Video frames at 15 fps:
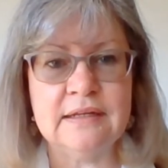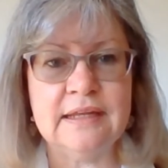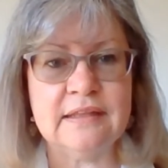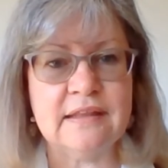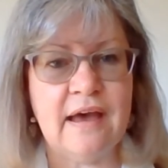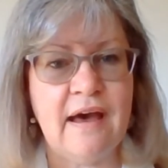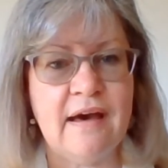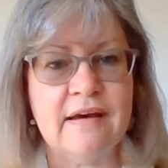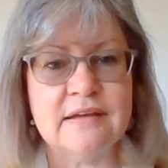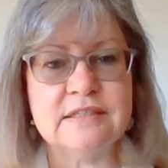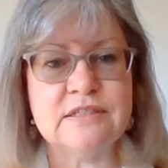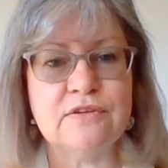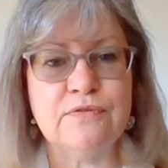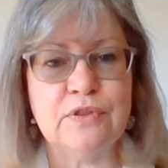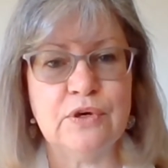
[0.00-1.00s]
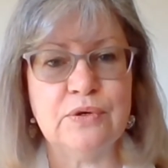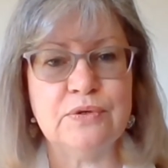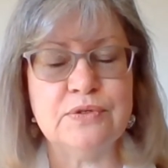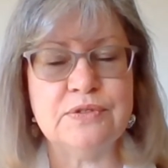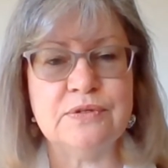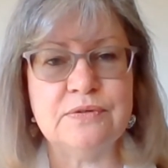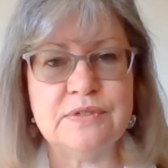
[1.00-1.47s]
let the hearts of
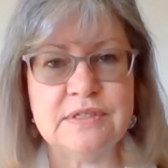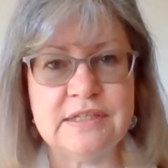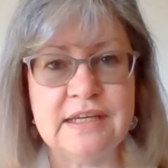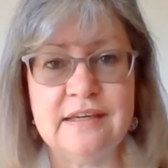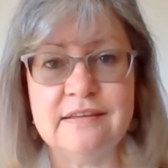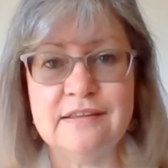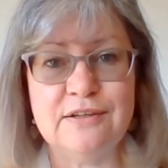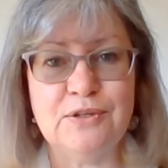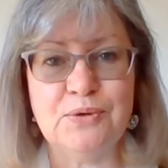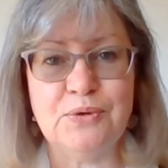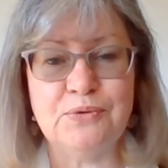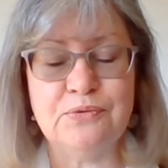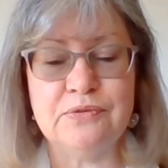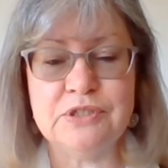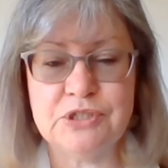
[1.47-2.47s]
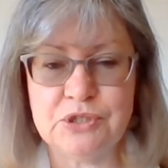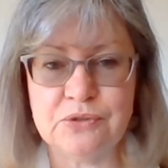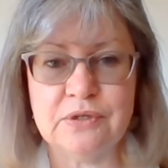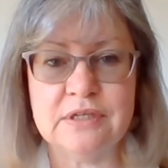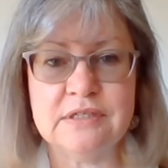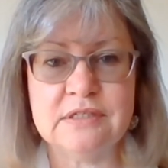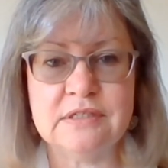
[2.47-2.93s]
those who seek the Lord
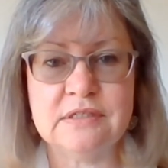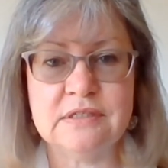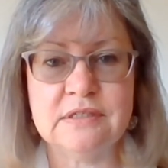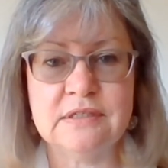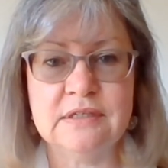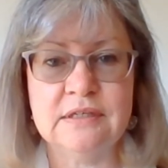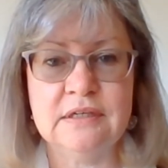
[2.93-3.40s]
rejoice.